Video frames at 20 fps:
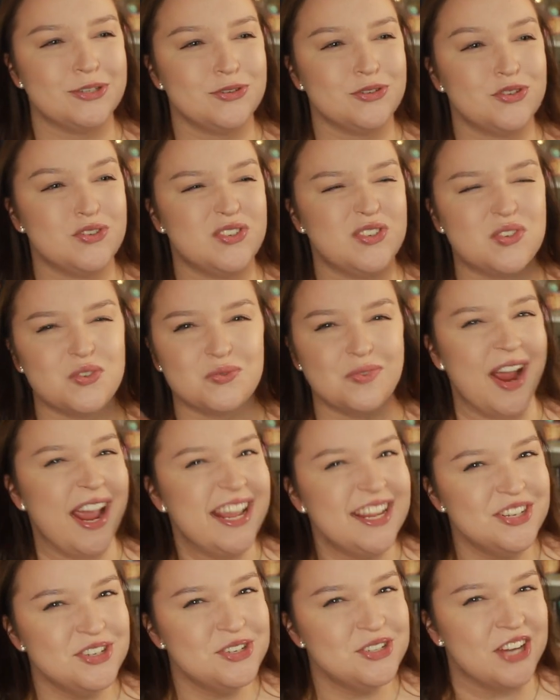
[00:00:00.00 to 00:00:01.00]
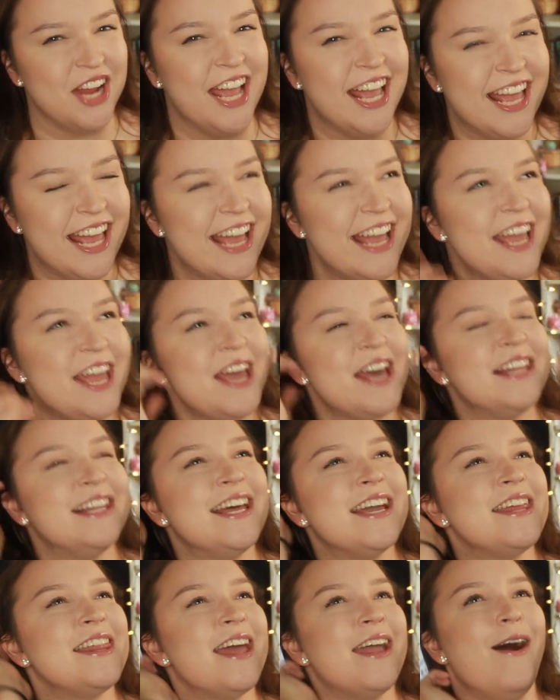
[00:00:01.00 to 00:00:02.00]
strange.
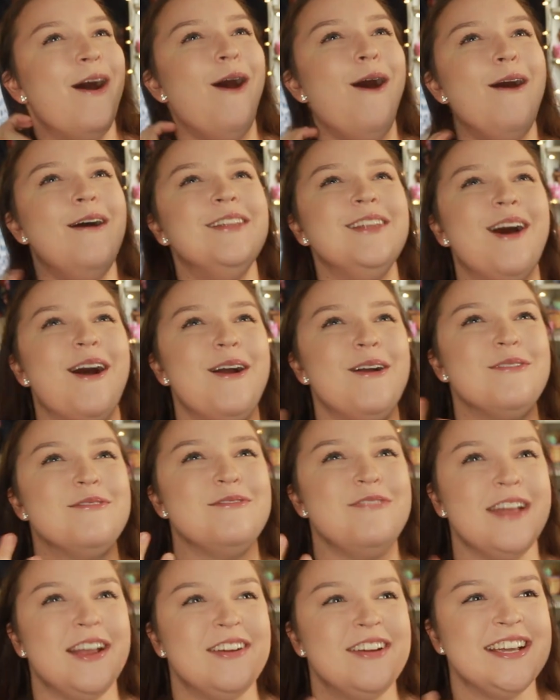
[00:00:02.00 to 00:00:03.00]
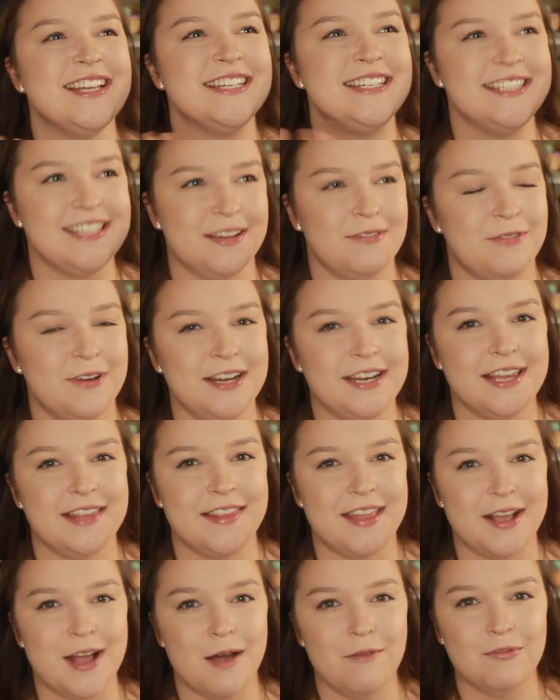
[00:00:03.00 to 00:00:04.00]
Like, they all are very different
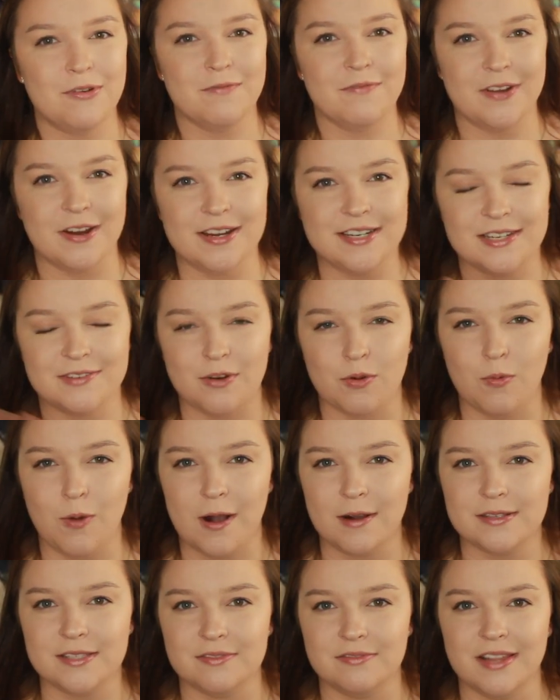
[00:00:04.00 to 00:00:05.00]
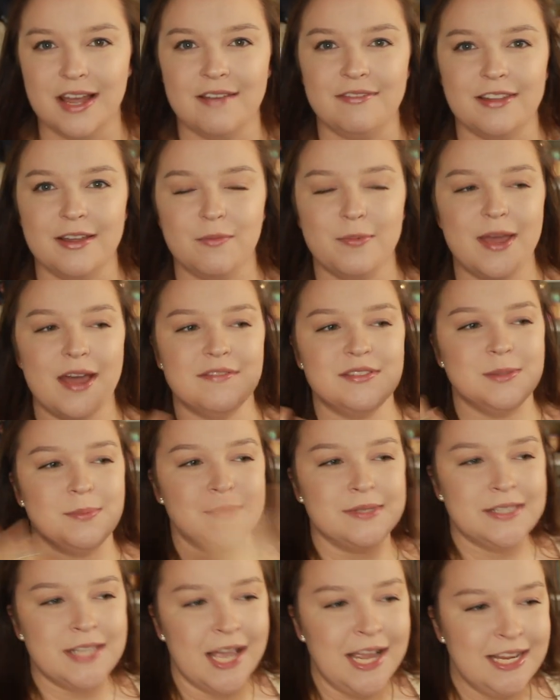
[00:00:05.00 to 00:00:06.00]
and they come from very different walks of life. Like, we have some
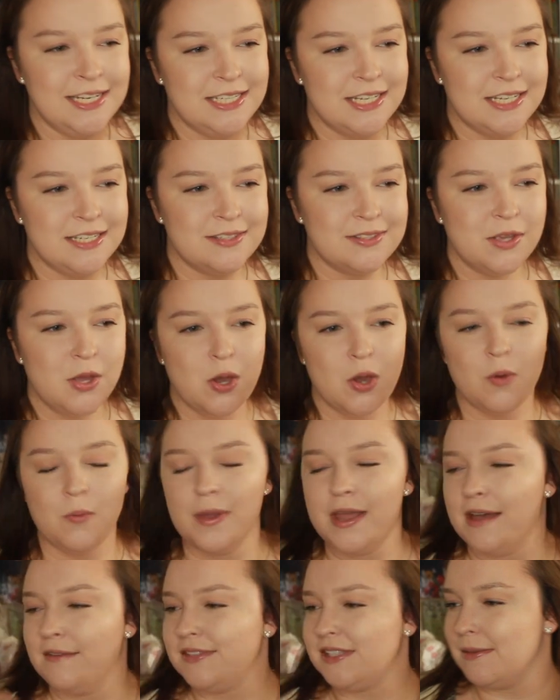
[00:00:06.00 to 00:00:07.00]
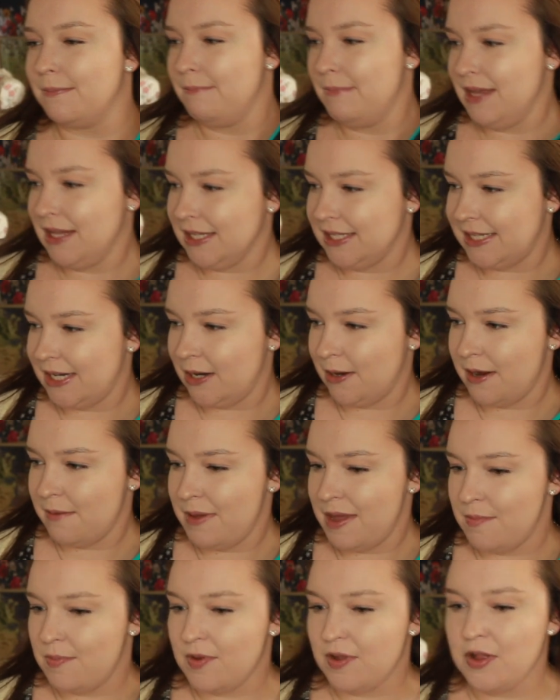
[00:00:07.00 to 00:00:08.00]
scientists, we have some military
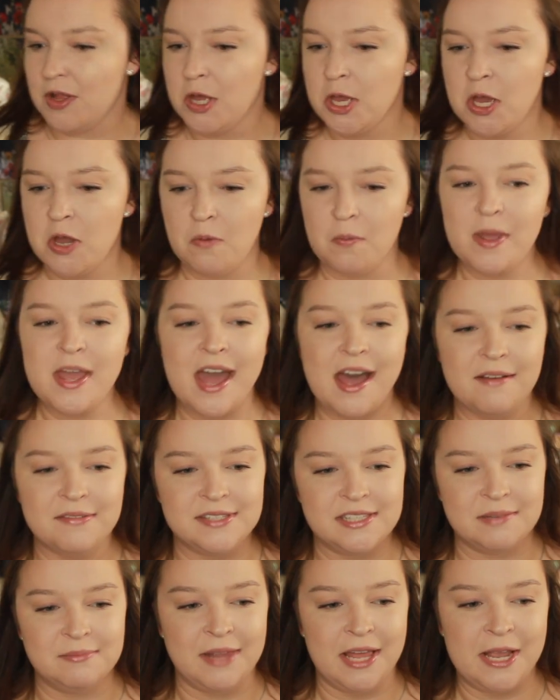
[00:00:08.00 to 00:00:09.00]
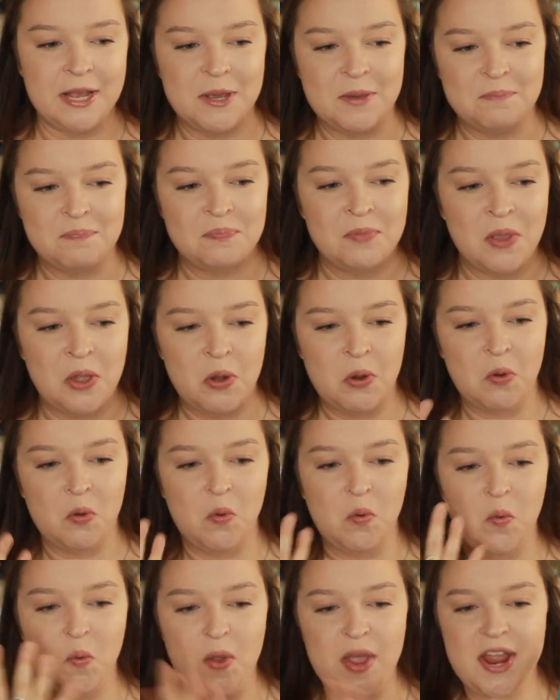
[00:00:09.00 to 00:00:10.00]
people, we have some like
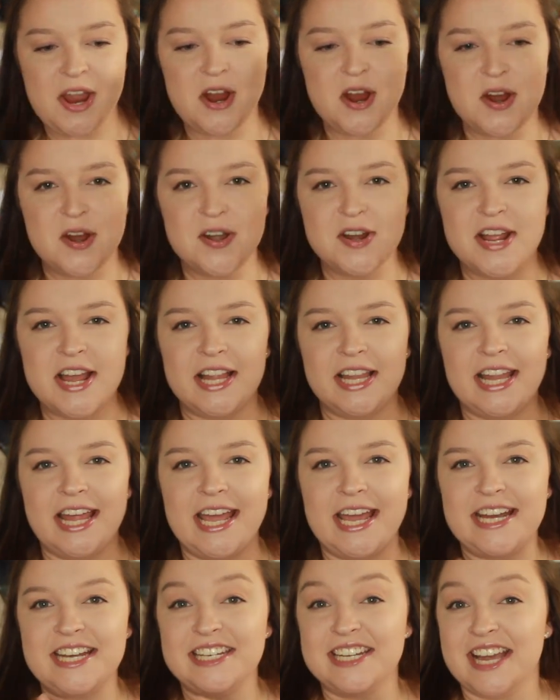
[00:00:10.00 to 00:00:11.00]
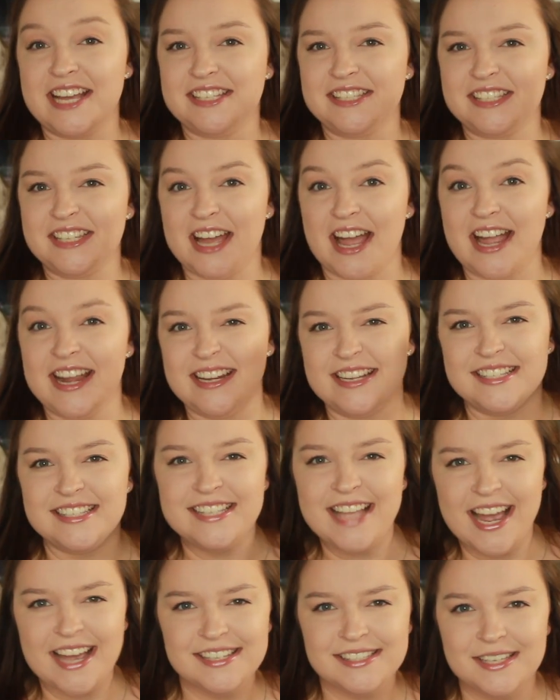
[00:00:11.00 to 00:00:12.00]
weird clandestine
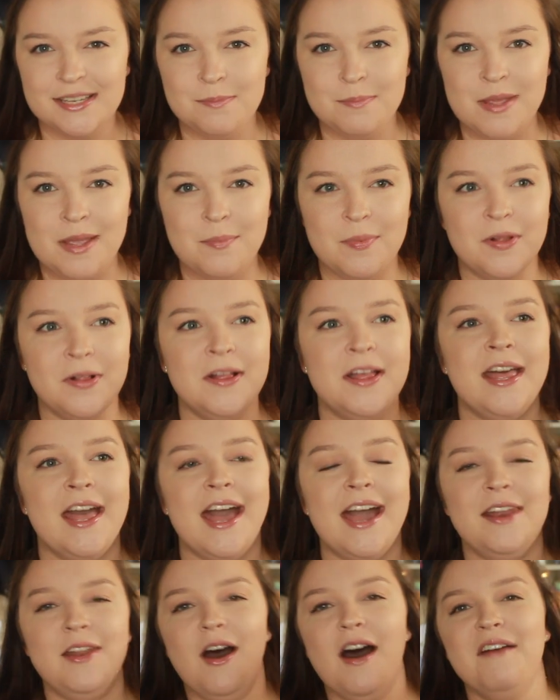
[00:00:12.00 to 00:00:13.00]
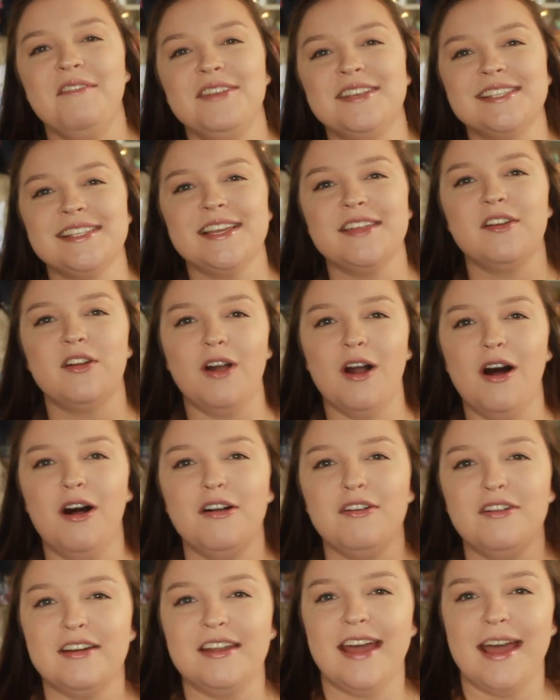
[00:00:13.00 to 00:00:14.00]
assassin people, and obviously they're
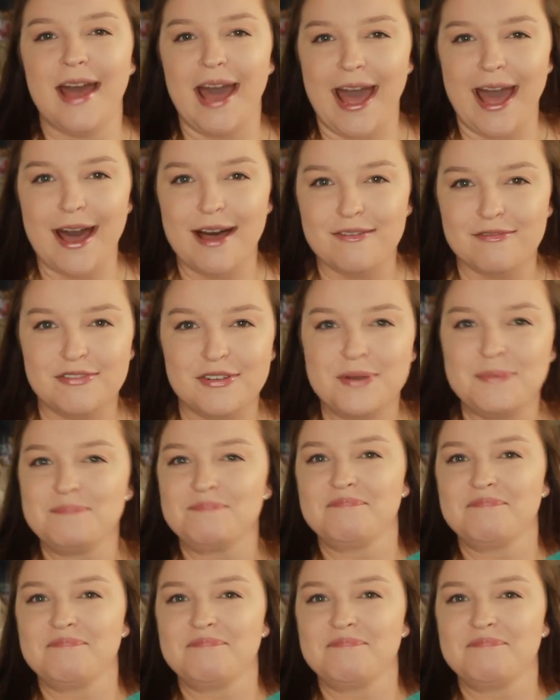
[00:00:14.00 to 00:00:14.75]
all gonna have